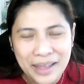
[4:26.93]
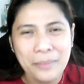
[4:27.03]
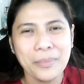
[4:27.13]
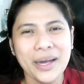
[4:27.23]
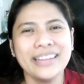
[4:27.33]

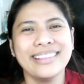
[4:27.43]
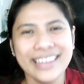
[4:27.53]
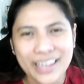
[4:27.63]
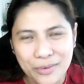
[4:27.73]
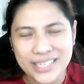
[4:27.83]

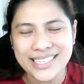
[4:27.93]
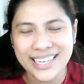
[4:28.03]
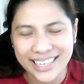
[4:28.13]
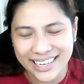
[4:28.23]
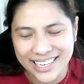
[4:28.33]
monthly once
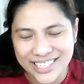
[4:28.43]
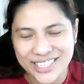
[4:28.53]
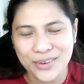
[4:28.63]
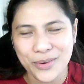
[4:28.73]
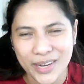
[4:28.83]
I reach
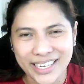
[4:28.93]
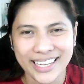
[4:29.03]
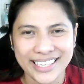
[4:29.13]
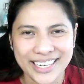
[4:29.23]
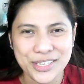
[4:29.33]
the
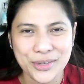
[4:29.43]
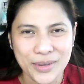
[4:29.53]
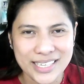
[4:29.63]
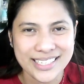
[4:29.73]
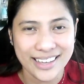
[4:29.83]

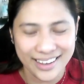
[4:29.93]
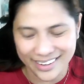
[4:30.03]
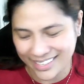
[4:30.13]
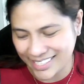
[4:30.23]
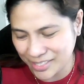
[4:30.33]

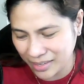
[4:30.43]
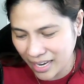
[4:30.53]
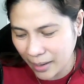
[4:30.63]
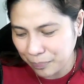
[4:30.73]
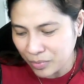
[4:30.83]
$100.
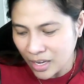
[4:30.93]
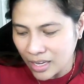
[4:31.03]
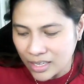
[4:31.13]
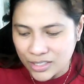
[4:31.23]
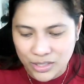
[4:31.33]
Okay,
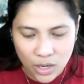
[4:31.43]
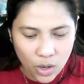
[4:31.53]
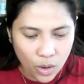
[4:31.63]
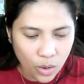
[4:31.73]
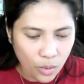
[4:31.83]

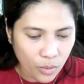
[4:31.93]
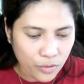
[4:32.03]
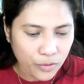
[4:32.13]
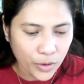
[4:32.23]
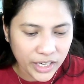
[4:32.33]
so
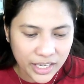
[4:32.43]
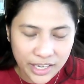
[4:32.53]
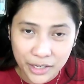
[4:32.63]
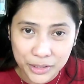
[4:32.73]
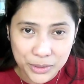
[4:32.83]
for the
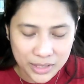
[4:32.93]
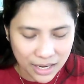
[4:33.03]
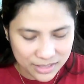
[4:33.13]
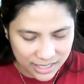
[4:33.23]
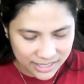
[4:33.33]
year
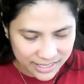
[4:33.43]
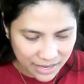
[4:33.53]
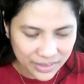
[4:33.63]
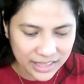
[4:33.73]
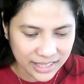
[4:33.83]

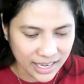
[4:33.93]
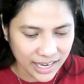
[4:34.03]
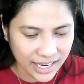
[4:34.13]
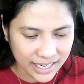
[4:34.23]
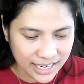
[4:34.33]

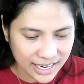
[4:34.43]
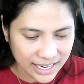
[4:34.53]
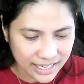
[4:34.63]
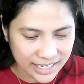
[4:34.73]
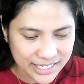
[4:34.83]
2017,
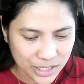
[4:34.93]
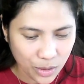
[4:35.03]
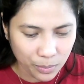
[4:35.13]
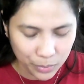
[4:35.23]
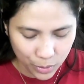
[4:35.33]
let's
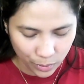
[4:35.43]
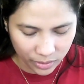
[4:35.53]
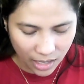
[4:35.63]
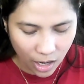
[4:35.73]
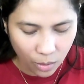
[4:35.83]

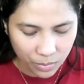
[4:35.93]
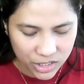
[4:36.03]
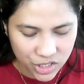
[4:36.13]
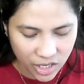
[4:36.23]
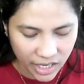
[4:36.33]
compute how
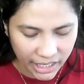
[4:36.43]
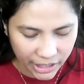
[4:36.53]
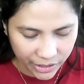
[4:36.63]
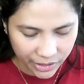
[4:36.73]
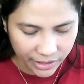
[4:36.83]
much I
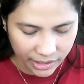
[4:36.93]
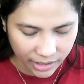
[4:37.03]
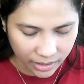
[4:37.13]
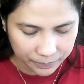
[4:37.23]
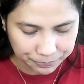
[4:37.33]
earned.